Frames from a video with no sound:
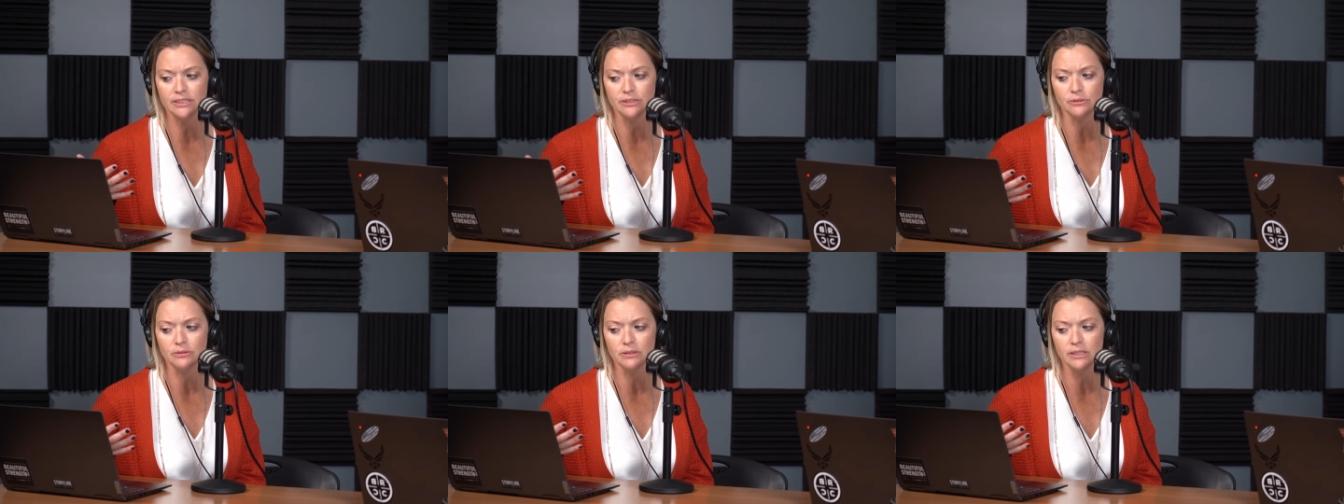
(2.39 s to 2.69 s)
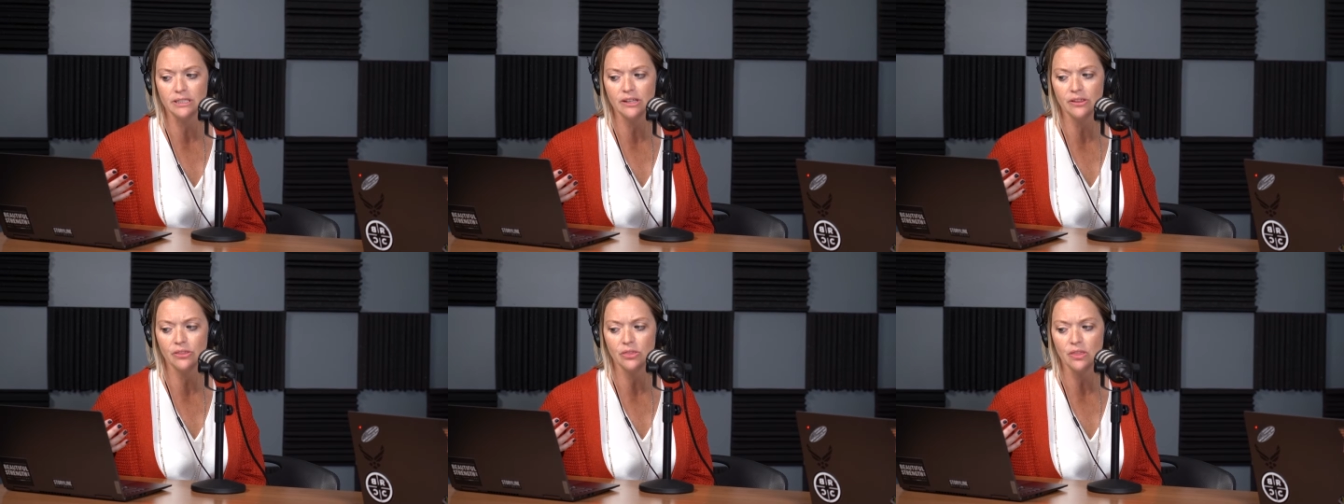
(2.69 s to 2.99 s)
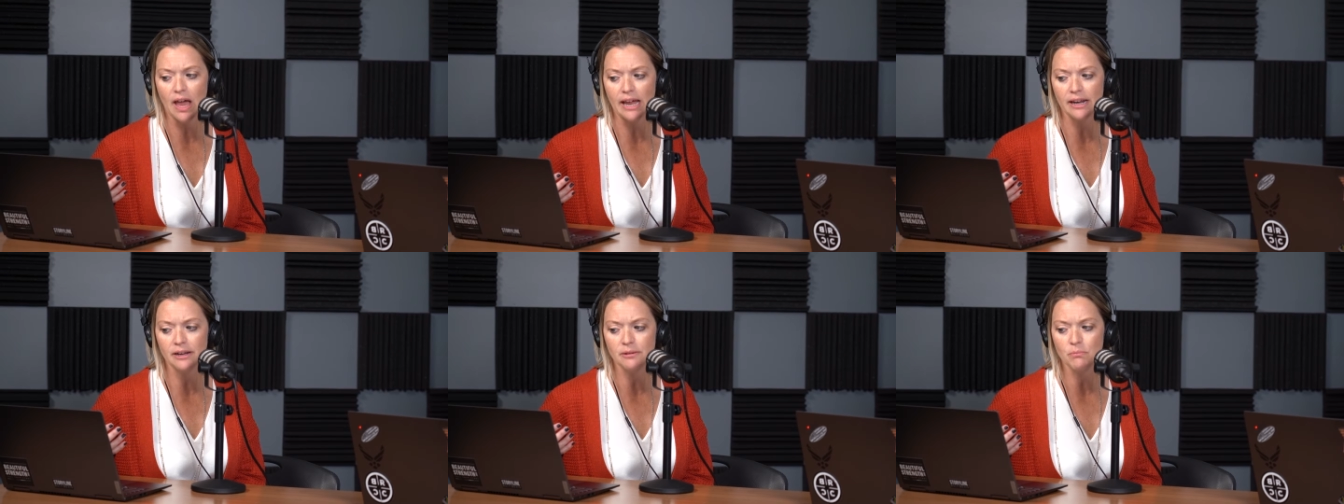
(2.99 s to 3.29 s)
it really
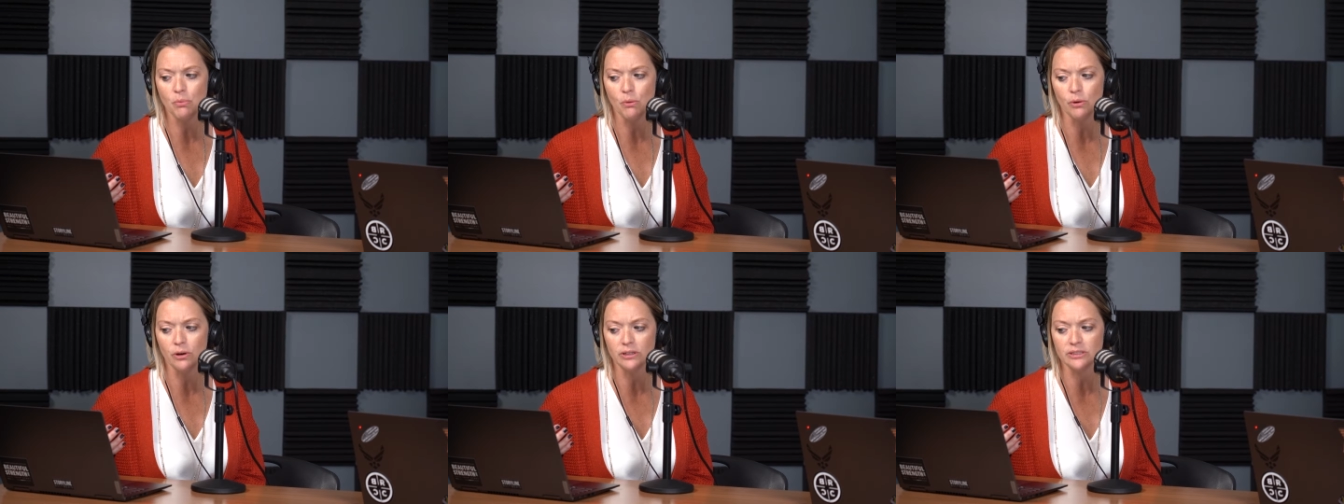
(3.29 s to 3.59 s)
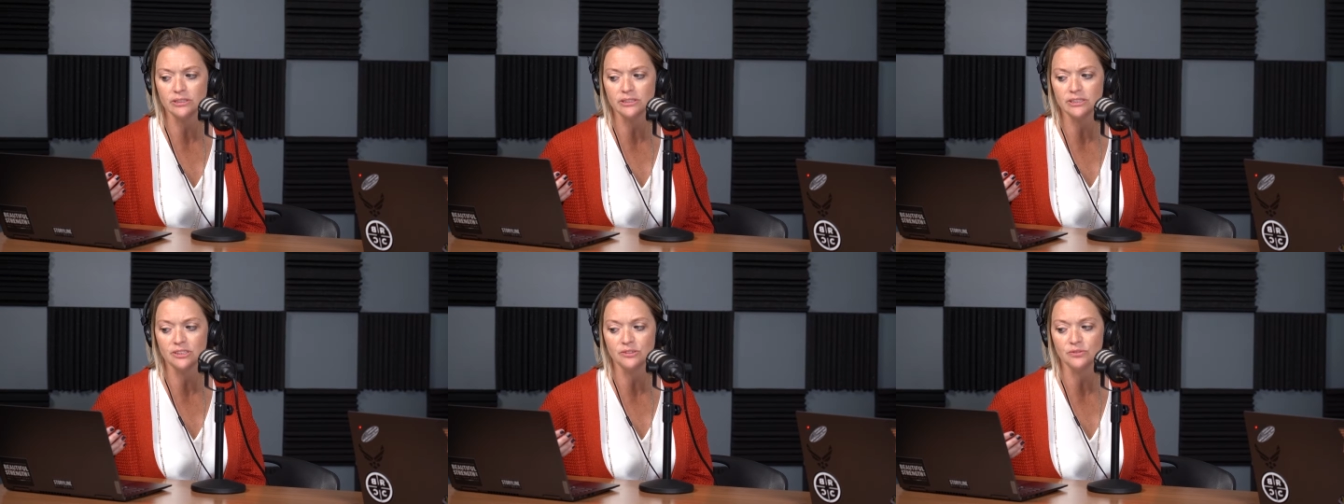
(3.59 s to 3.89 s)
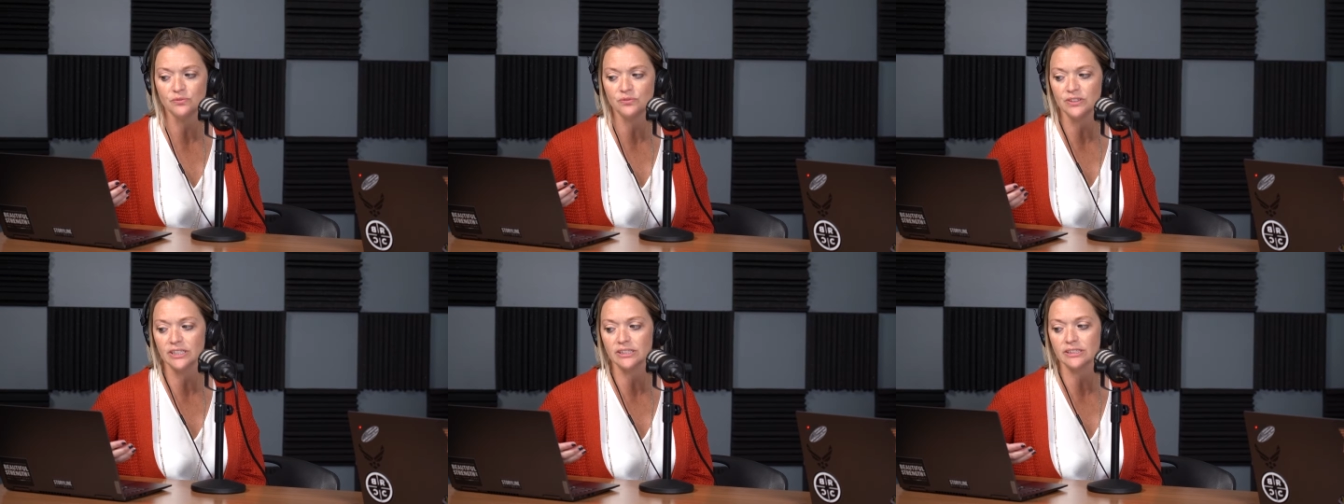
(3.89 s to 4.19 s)
that important to
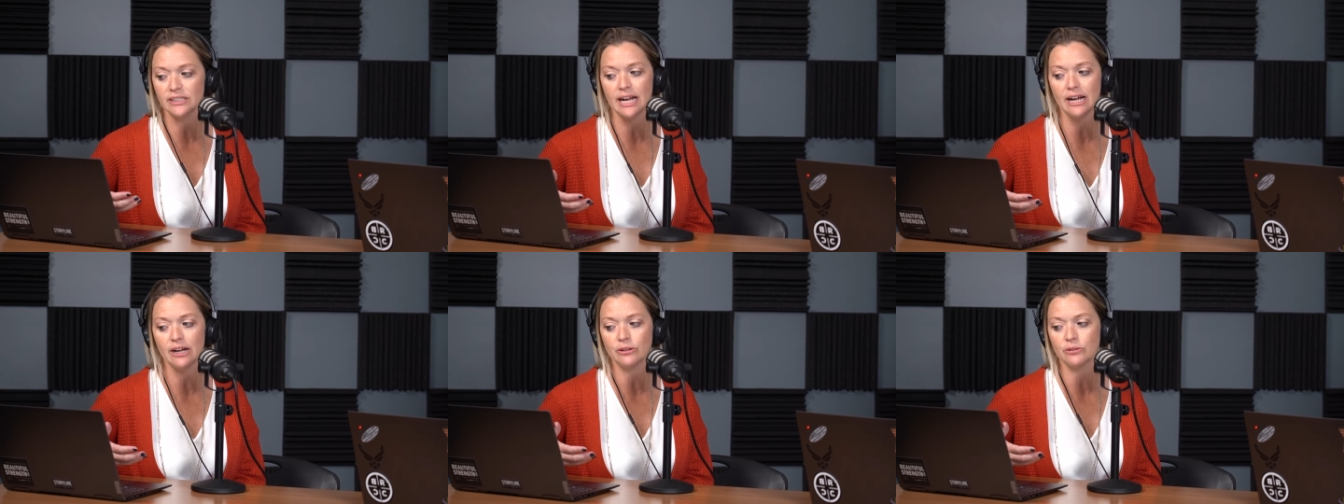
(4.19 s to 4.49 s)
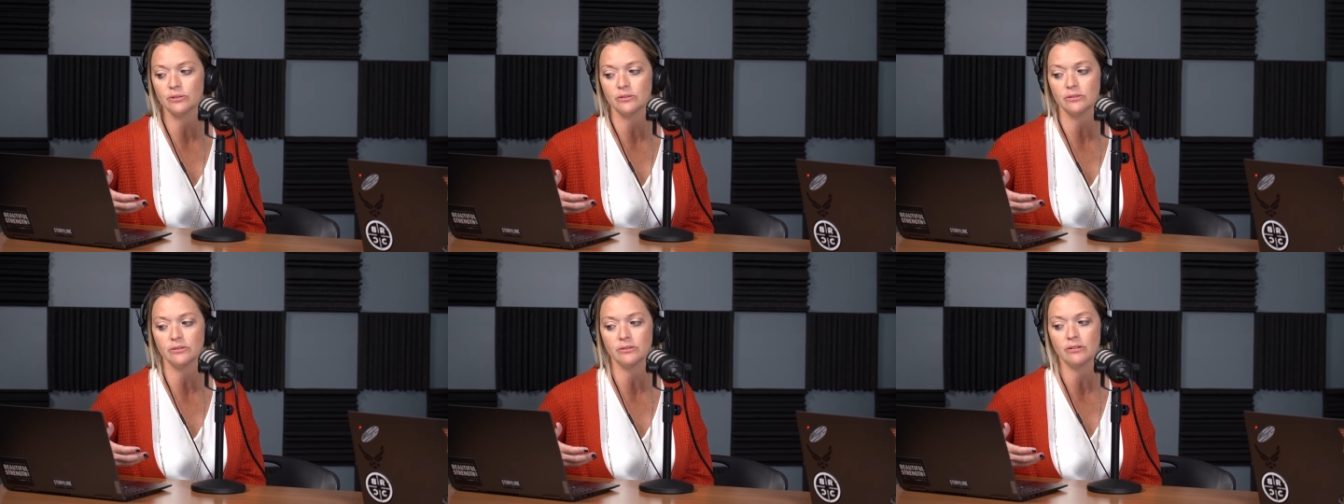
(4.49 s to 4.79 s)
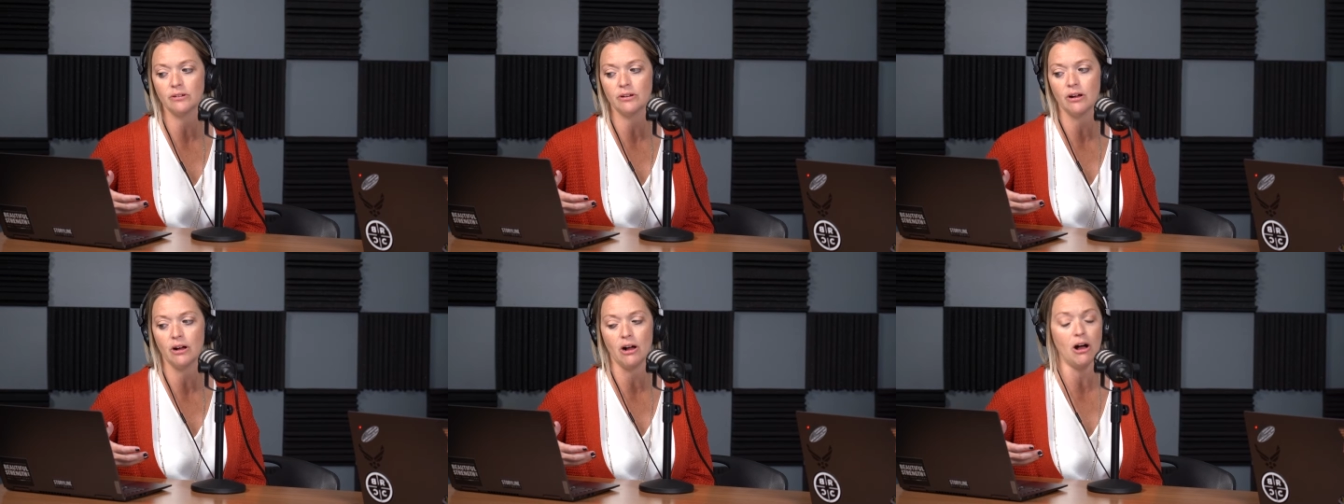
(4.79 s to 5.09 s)
fill out
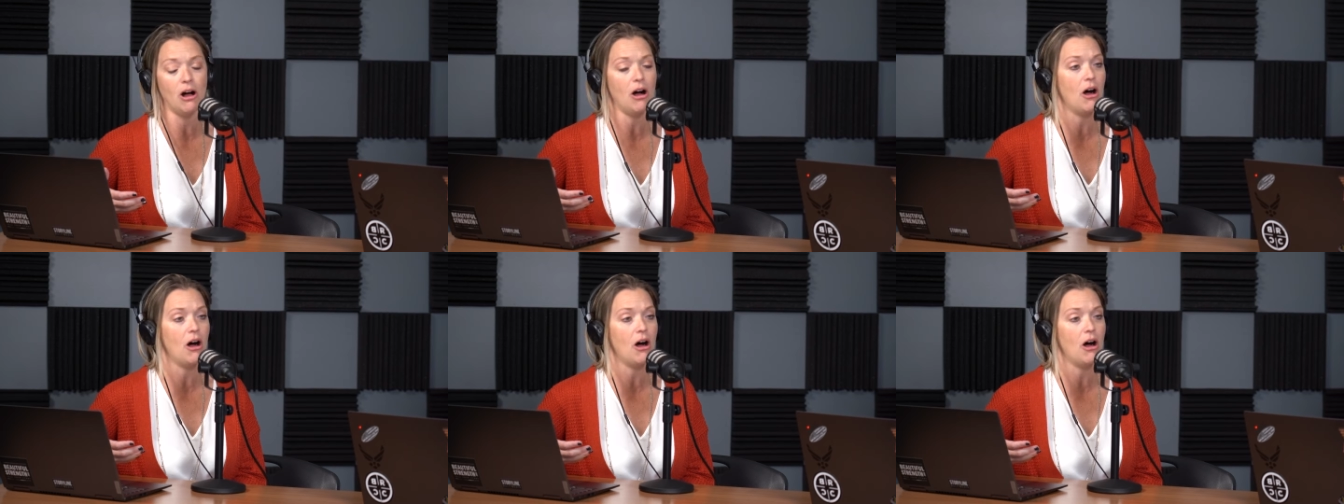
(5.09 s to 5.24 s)
uh,